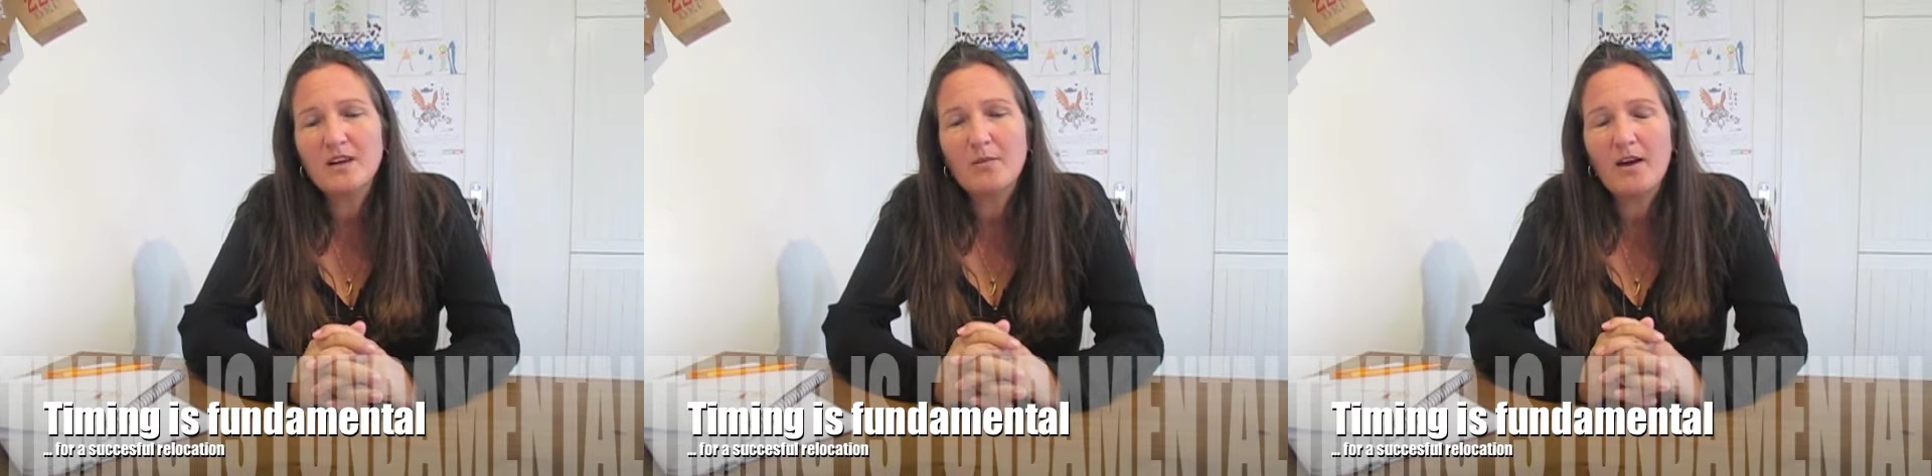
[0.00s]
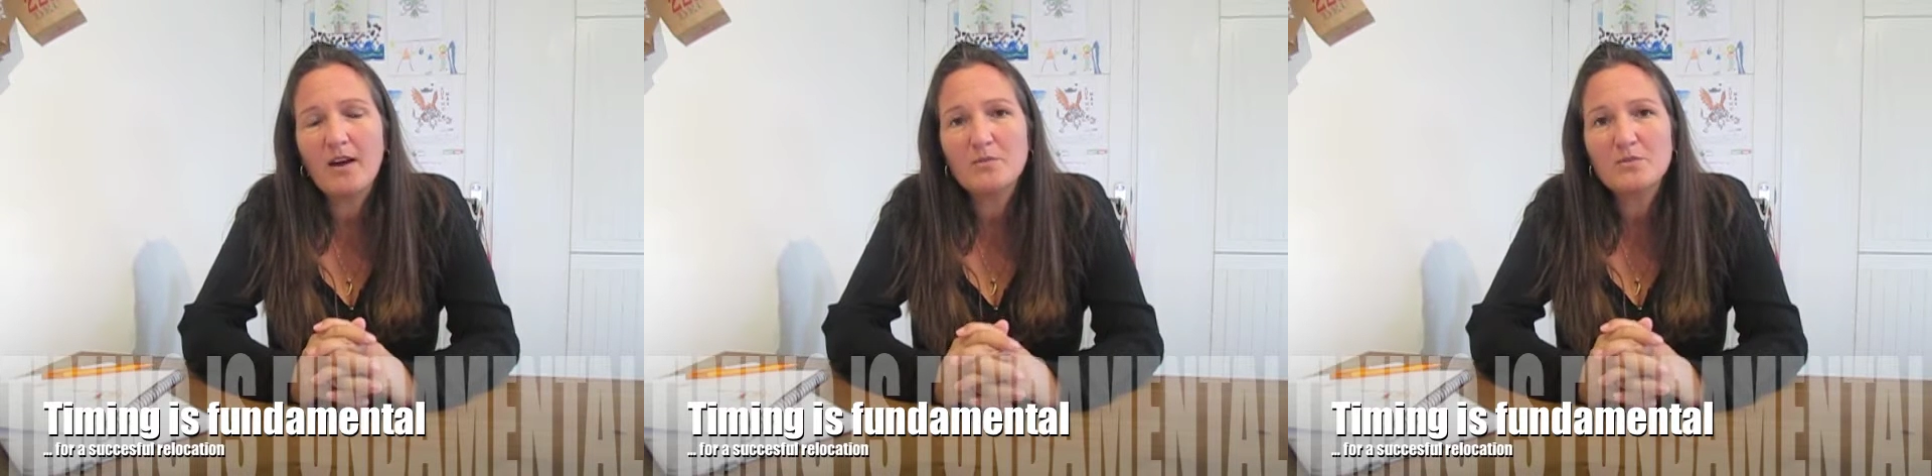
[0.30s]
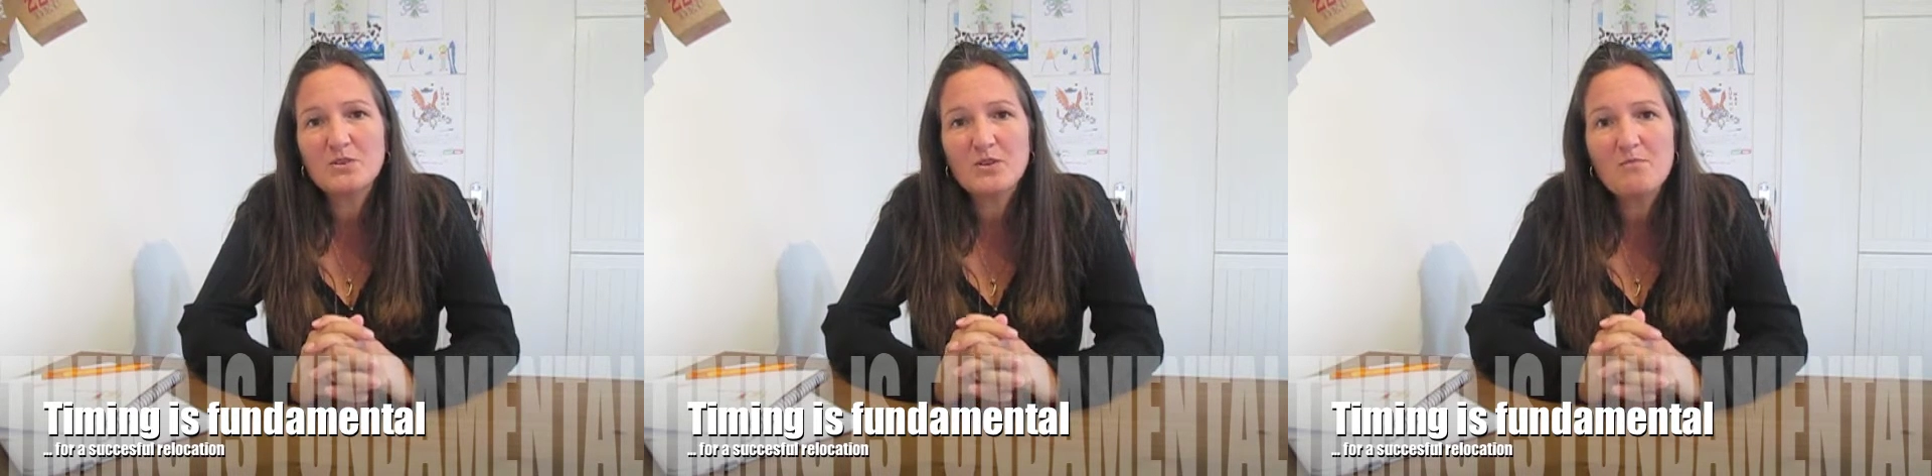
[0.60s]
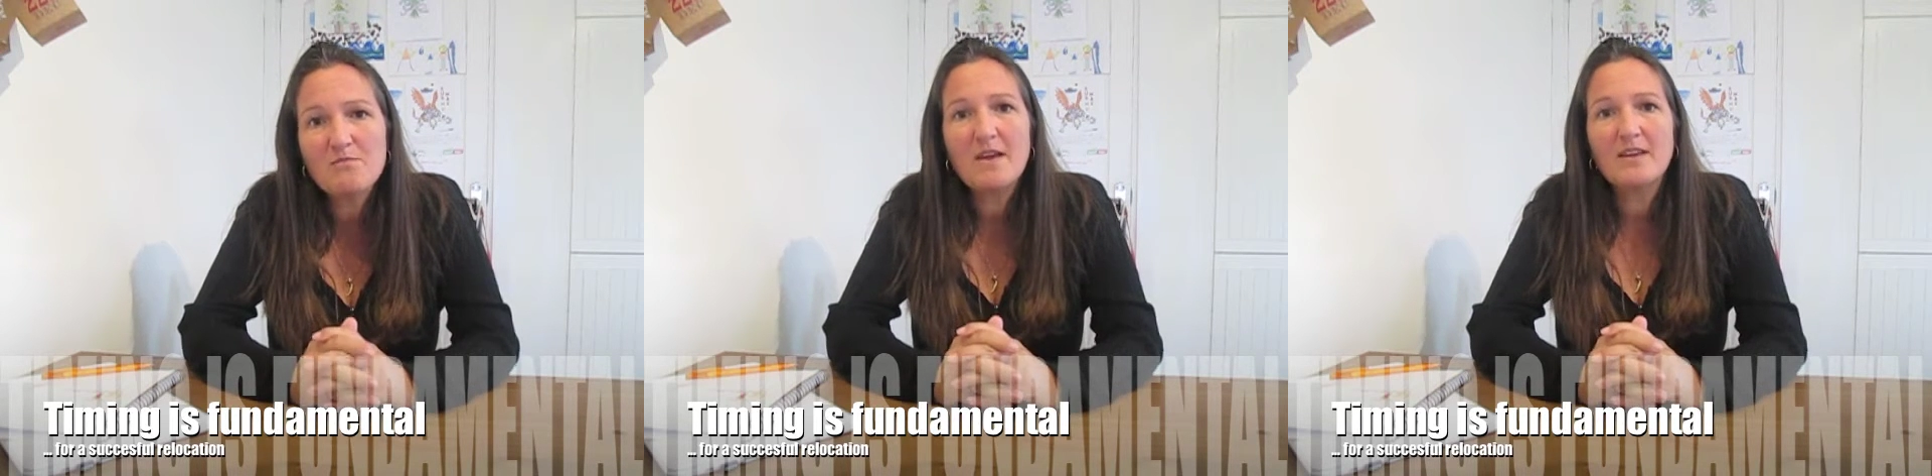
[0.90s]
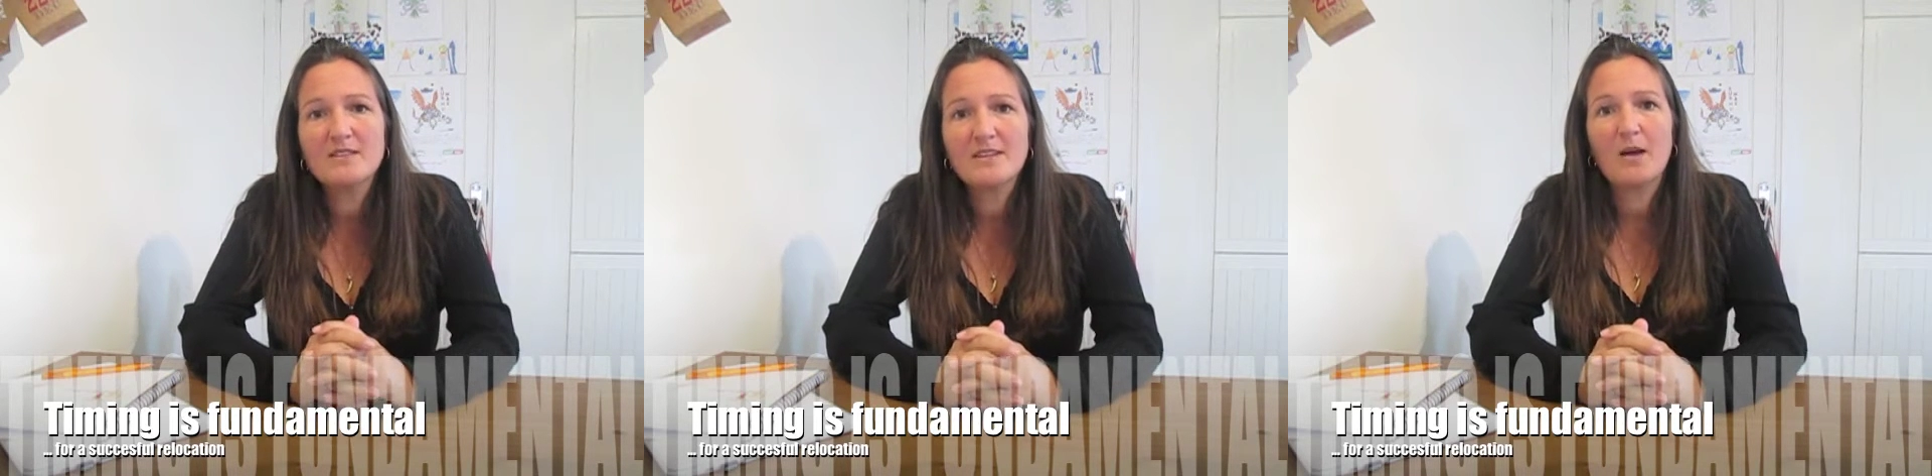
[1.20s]
I'm absolutely
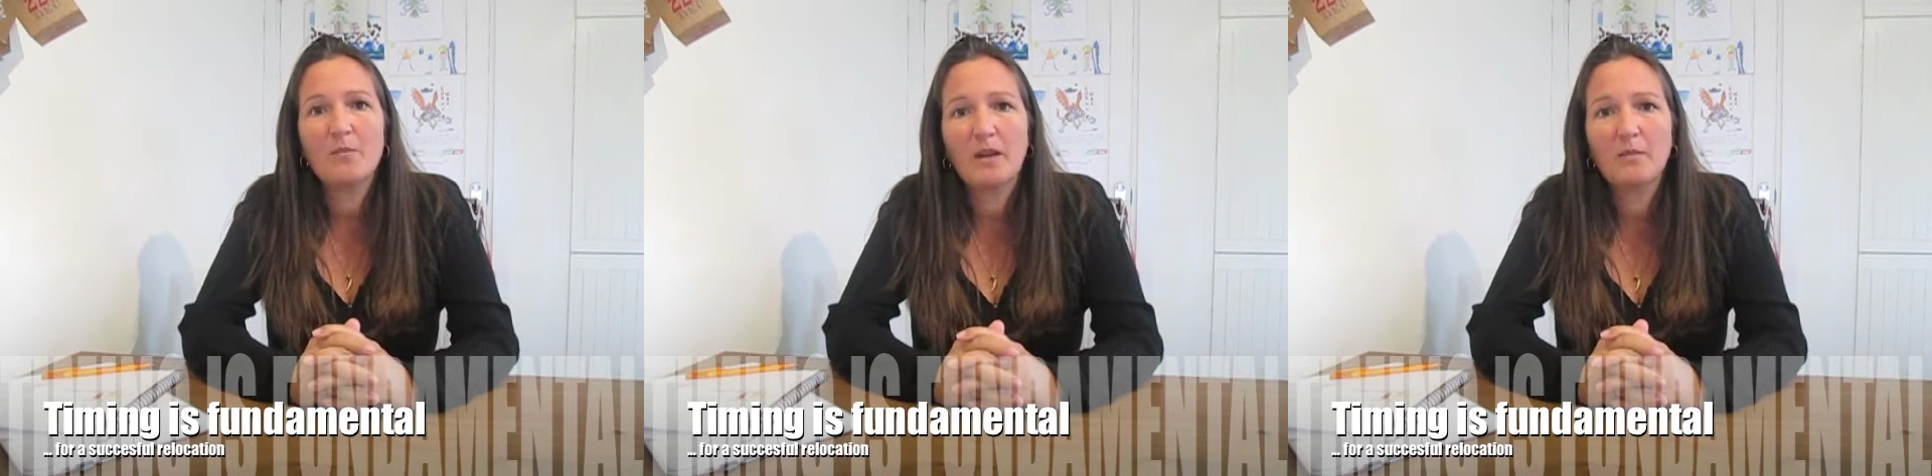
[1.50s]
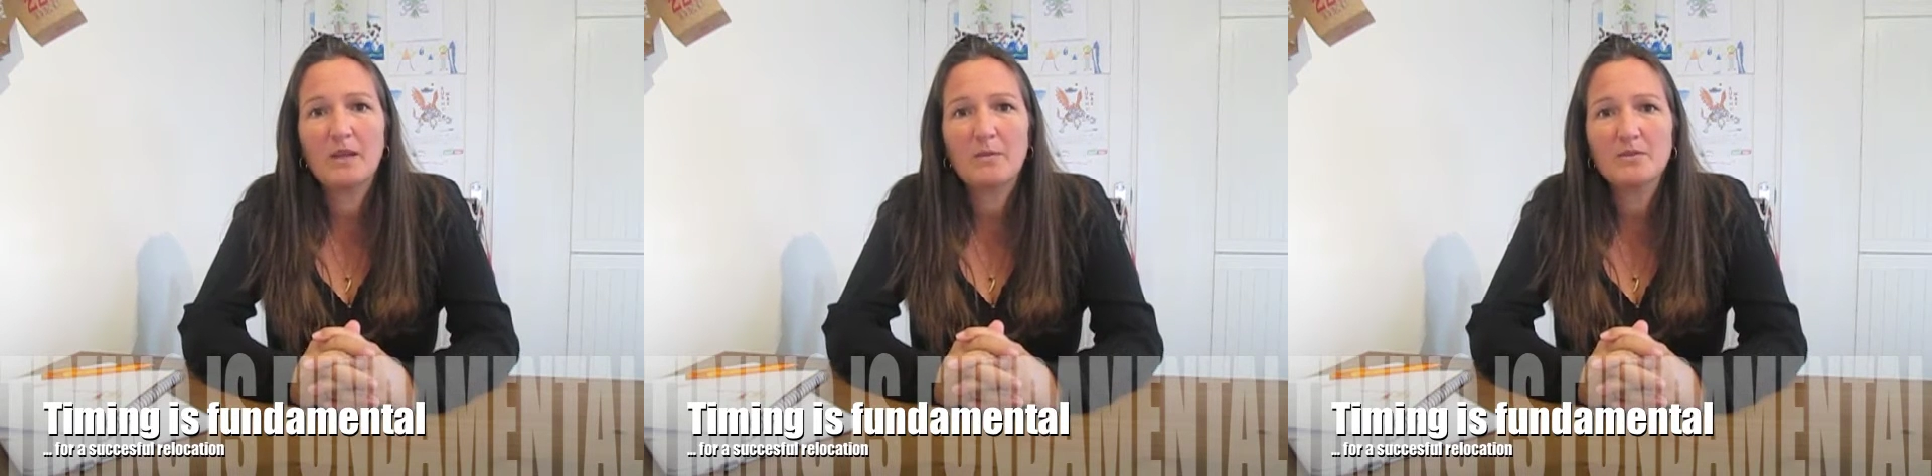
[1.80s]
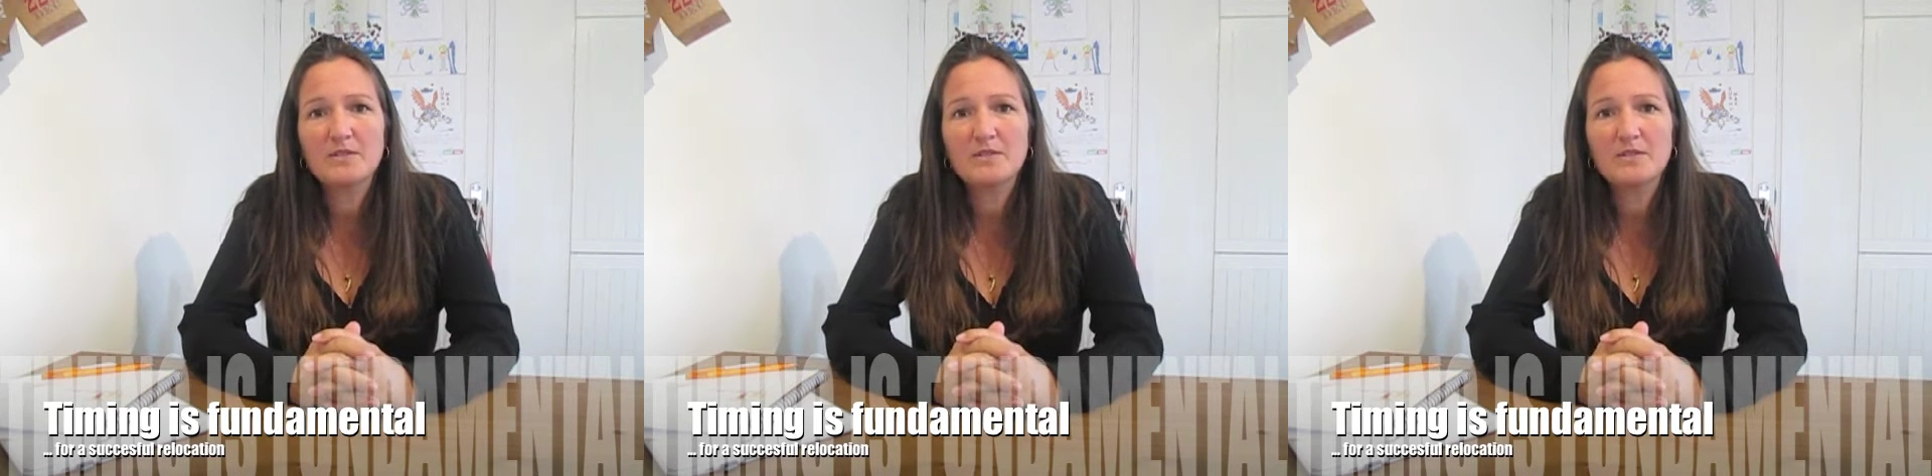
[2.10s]
amazed how many people